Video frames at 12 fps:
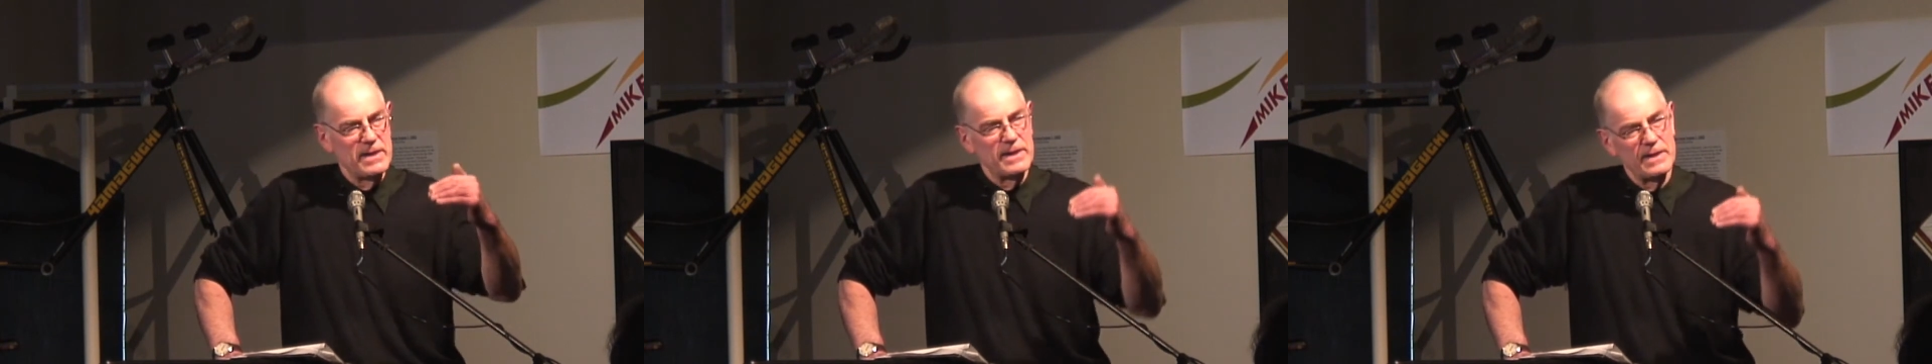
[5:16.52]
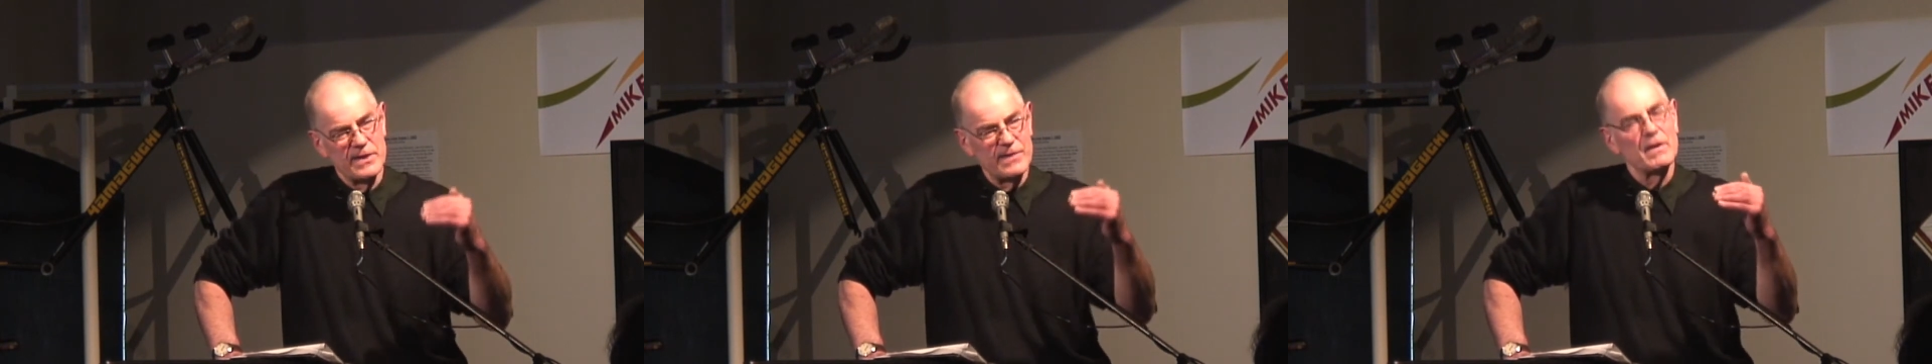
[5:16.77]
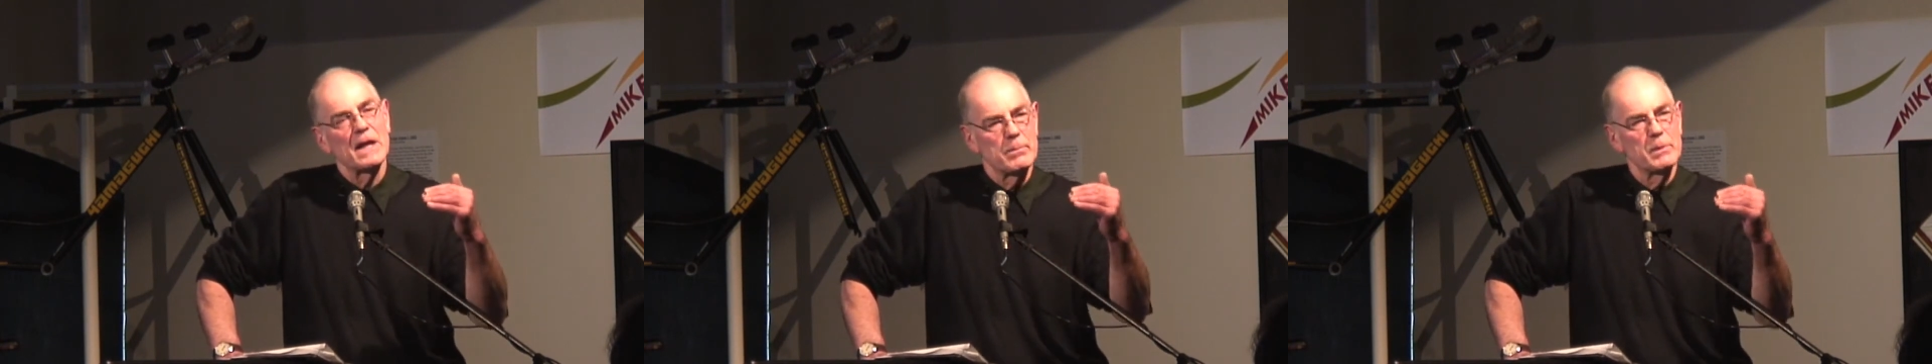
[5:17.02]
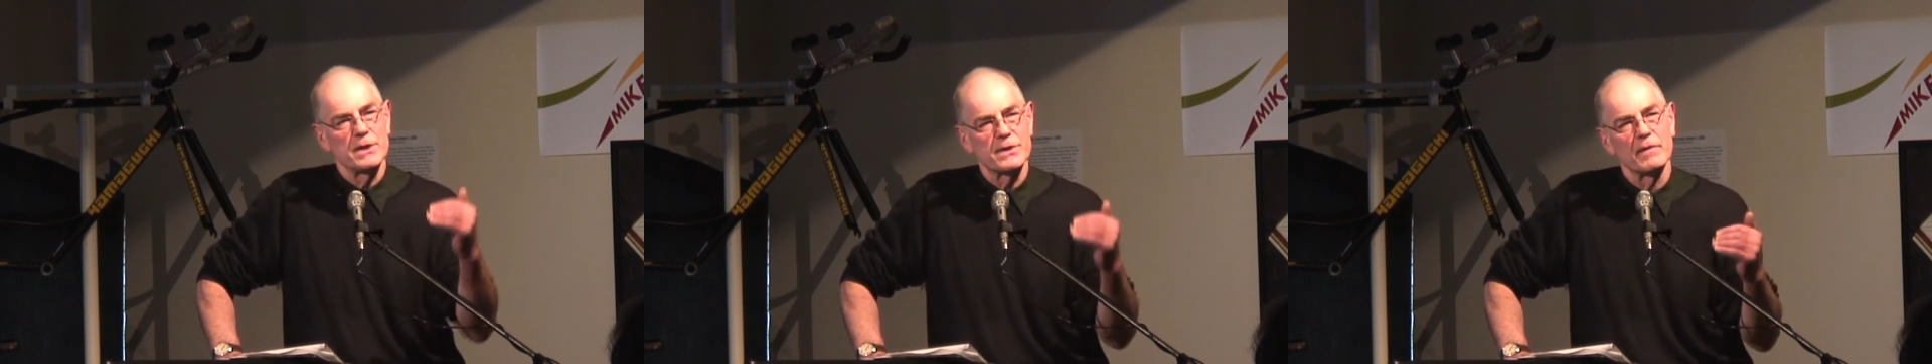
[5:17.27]
the
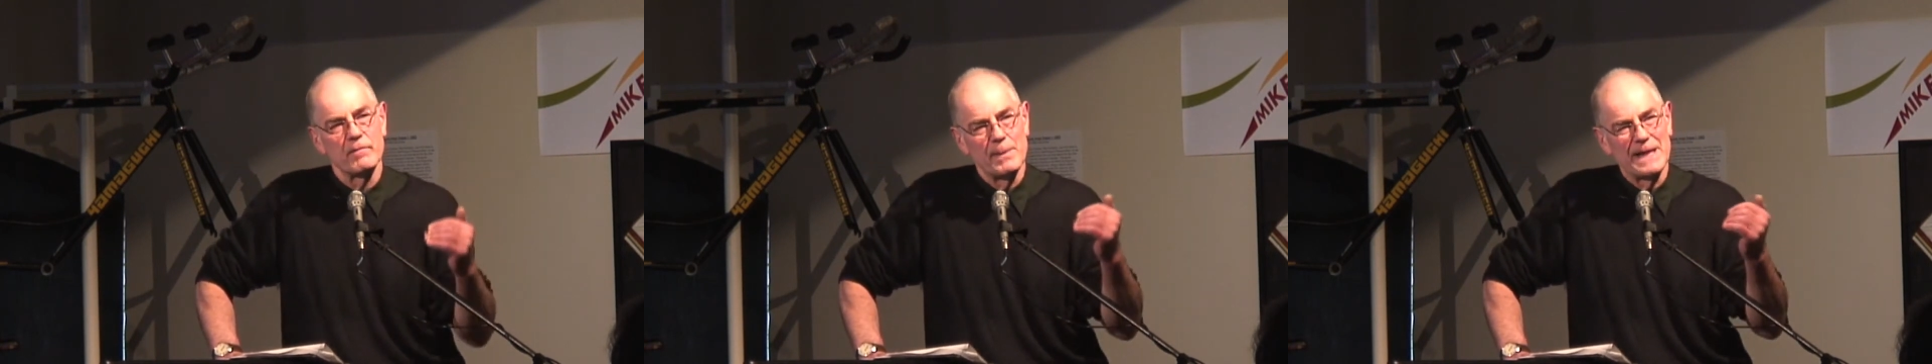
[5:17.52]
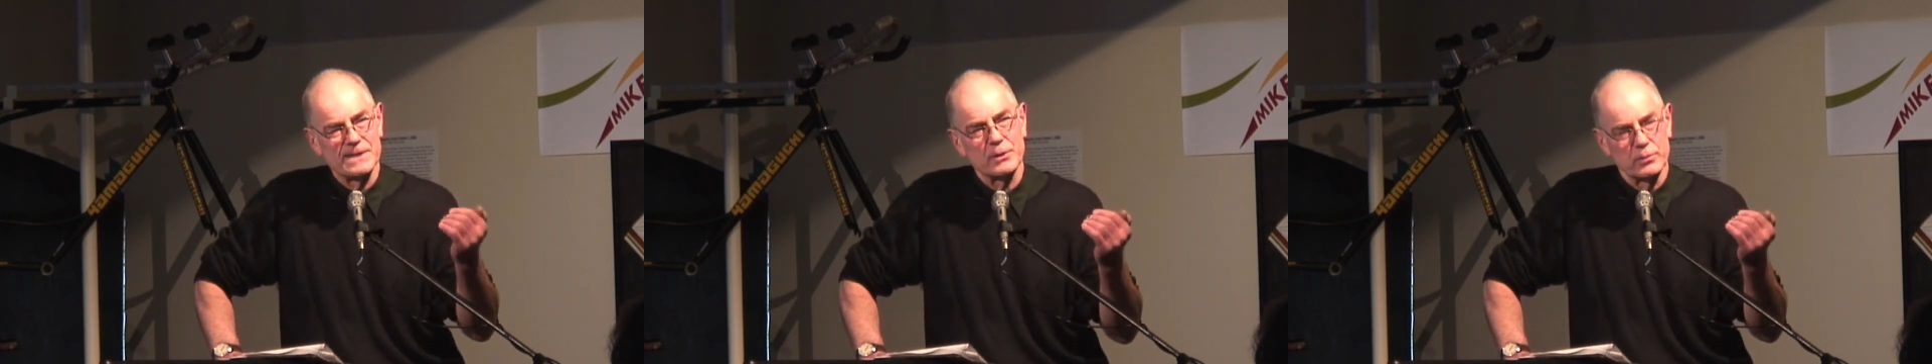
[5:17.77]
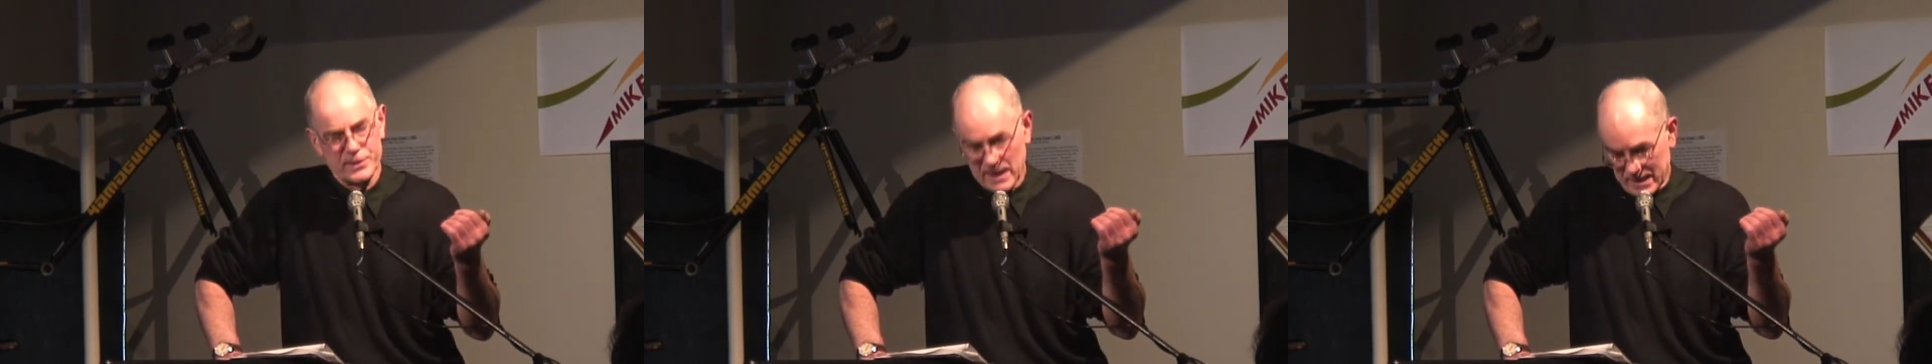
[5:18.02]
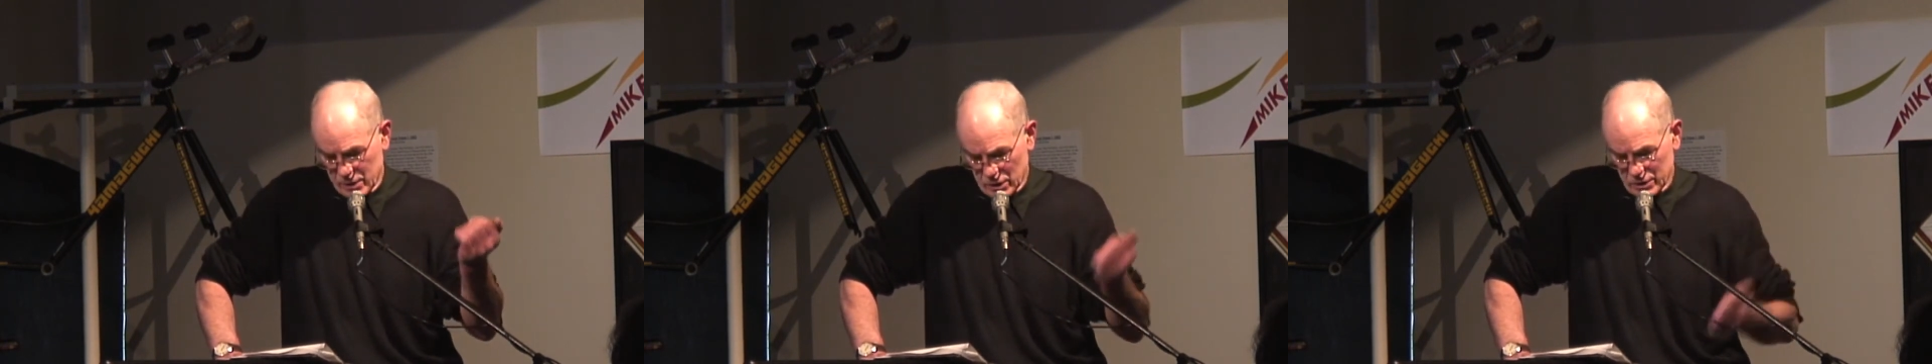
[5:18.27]
development of bicycle
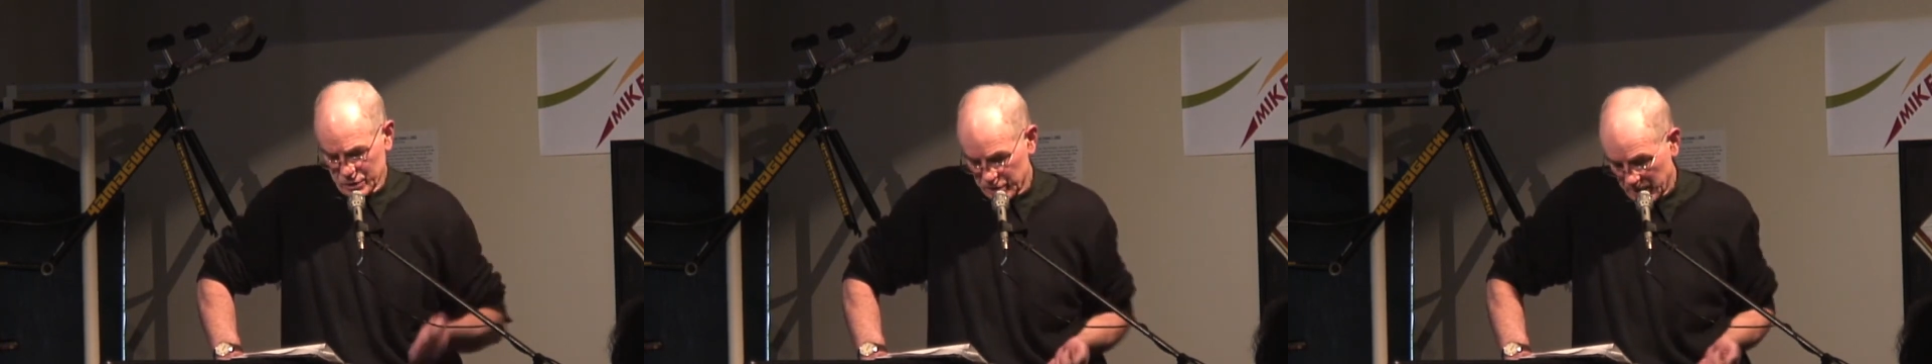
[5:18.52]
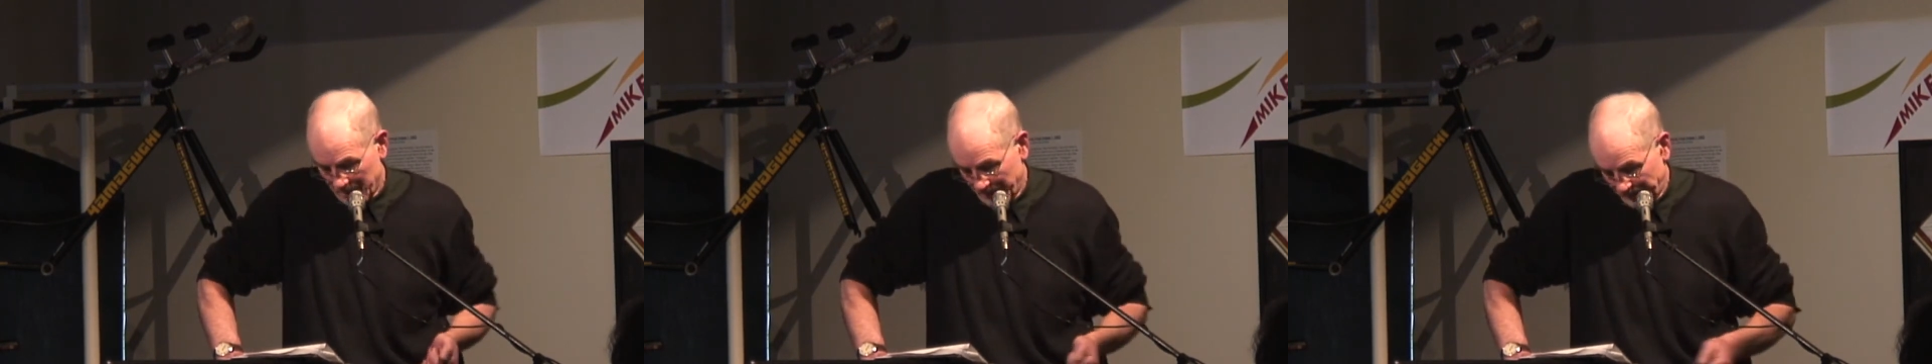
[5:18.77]
technology.